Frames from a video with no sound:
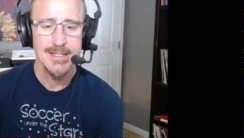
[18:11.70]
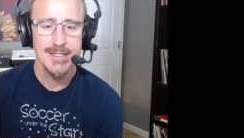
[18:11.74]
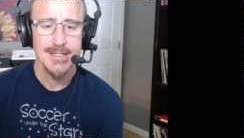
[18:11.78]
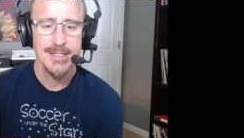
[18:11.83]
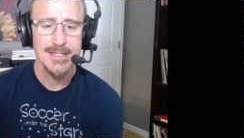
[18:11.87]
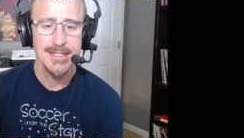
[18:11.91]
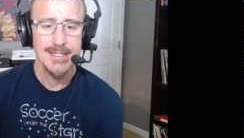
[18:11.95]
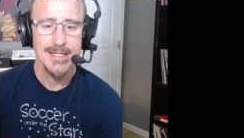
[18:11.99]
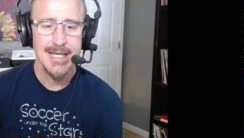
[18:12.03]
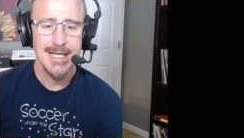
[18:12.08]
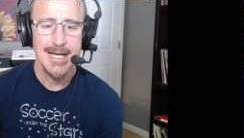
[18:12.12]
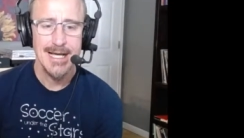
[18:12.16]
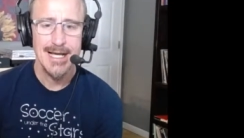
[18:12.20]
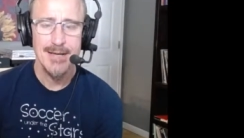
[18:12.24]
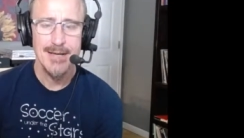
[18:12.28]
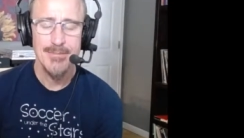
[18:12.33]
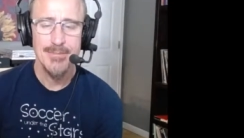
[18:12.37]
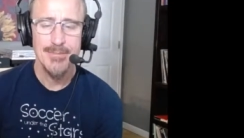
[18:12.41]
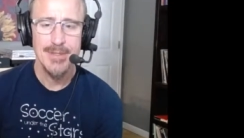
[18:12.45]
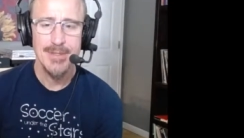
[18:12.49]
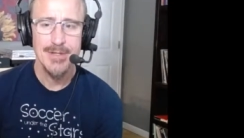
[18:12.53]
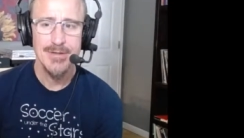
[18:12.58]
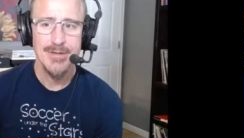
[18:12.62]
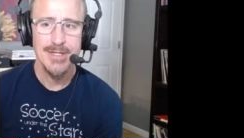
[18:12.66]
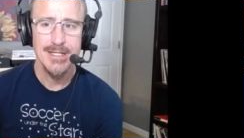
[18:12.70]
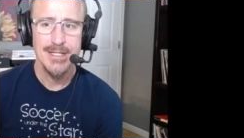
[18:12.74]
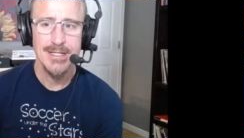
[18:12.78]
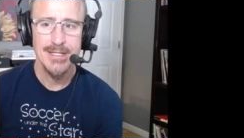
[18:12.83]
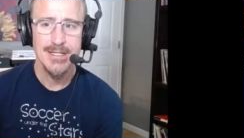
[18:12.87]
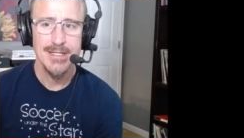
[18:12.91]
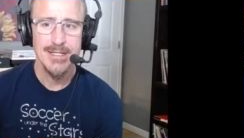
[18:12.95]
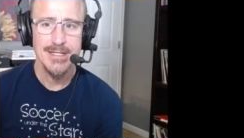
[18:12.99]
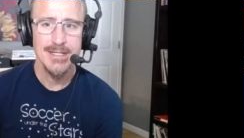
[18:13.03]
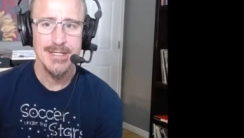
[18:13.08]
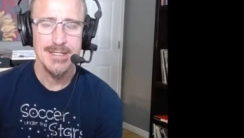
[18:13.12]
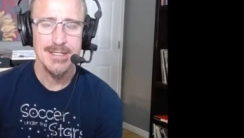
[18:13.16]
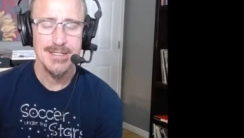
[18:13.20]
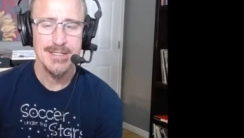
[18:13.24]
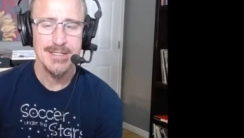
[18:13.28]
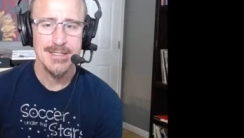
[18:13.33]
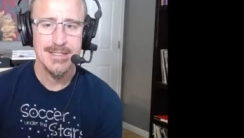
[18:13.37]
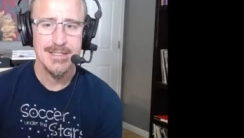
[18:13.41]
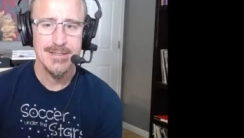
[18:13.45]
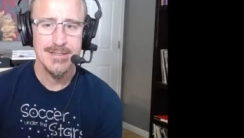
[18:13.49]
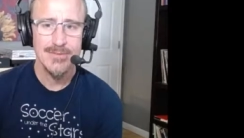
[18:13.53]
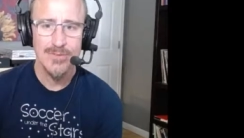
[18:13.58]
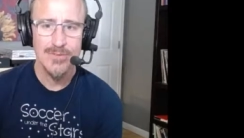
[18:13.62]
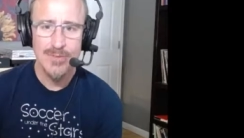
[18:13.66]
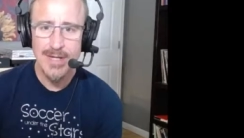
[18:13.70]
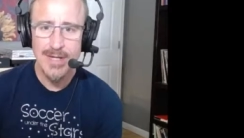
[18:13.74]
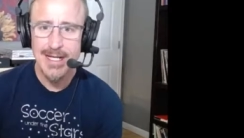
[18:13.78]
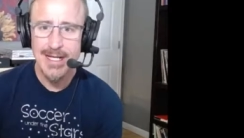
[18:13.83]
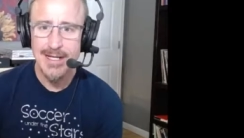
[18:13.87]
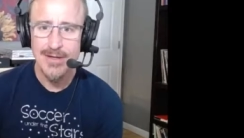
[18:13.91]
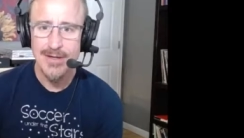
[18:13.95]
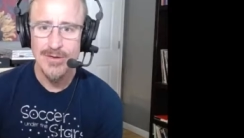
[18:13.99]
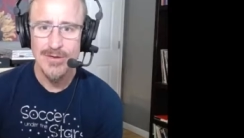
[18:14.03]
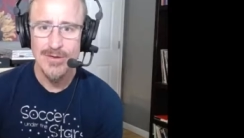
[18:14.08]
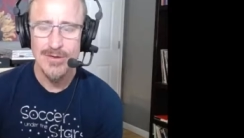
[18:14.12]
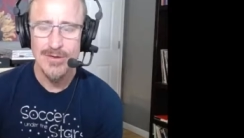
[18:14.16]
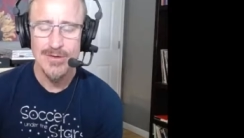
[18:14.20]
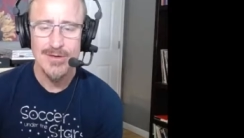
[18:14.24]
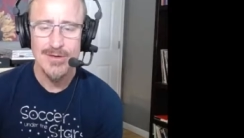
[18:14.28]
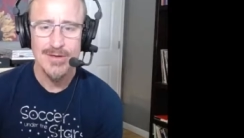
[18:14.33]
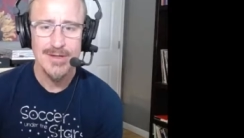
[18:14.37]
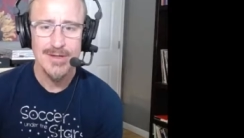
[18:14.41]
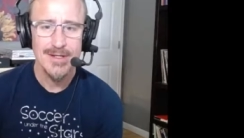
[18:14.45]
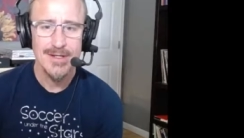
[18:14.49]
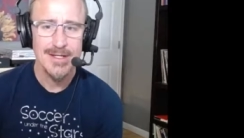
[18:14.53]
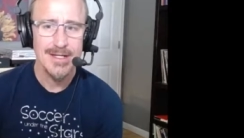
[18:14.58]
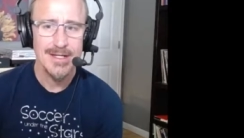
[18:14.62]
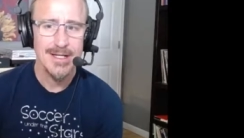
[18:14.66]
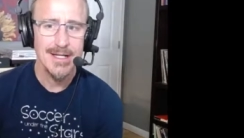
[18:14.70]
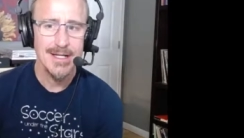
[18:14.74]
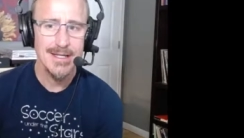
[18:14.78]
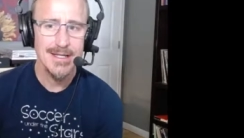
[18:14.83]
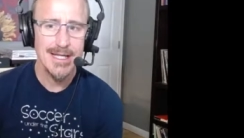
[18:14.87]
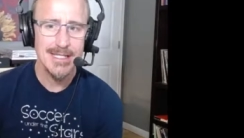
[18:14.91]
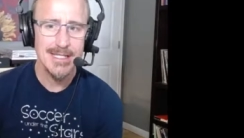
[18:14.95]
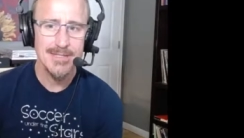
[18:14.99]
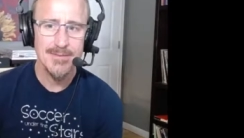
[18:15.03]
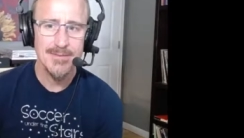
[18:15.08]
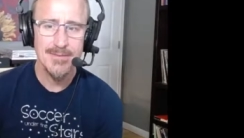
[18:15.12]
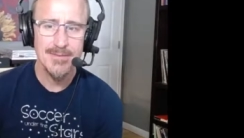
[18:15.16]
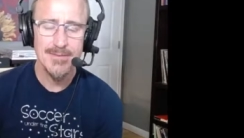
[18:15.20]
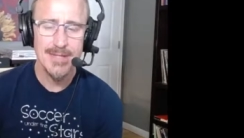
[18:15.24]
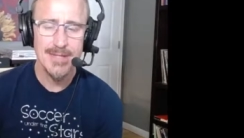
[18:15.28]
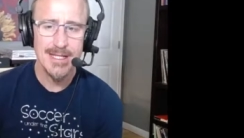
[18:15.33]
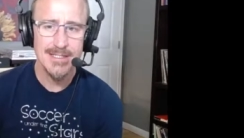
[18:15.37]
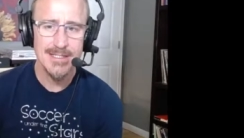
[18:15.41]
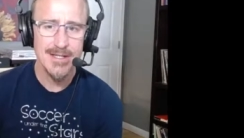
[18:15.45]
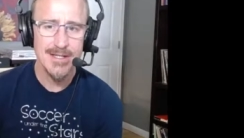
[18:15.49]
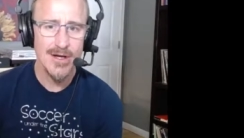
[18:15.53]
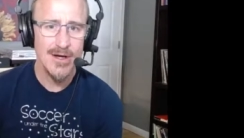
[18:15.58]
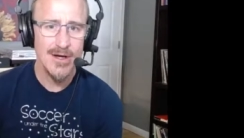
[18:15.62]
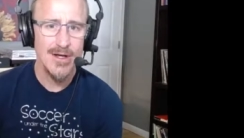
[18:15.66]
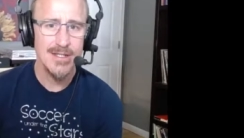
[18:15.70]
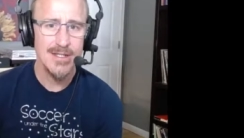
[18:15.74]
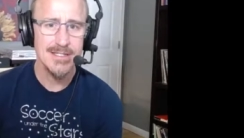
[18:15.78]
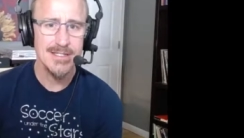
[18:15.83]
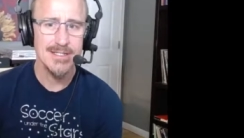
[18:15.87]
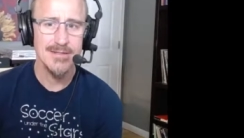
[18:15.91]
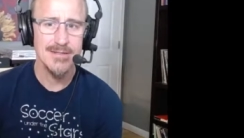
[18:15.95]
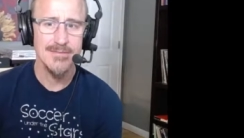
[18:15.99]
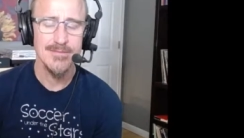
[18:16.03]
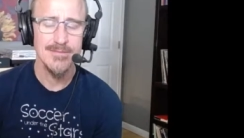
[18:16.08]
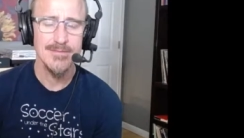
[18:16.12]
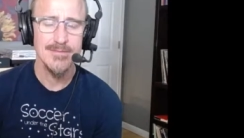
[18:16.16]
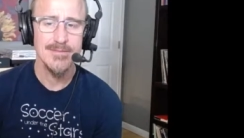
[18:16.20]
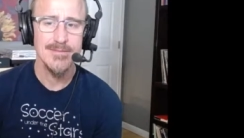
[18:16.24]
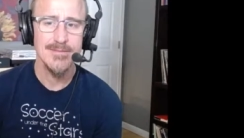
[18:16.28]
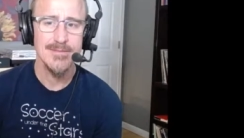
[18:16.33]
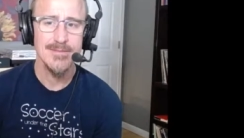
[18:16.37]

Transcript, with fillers: Yeah, beauty is real. And that's that's awesome.